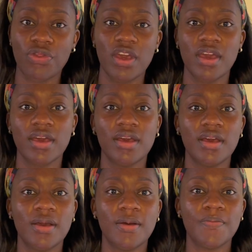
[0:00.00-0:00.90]
thing
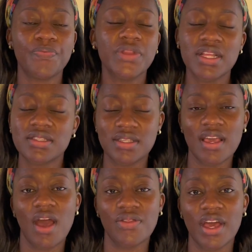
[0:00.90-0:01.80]
and see
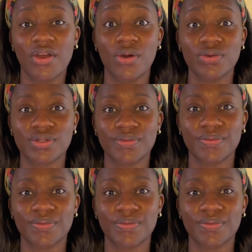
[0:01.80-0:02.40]
how that goes.